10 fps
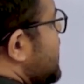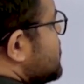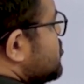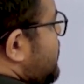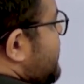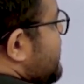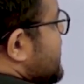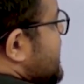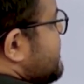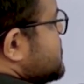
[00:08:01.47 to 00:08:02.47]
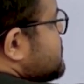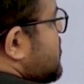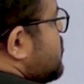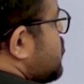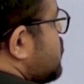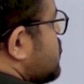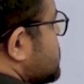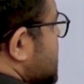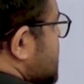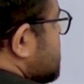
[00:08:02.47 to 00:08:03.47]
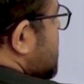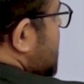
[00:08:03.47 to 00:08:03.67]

so we will traverse from 2 to 6.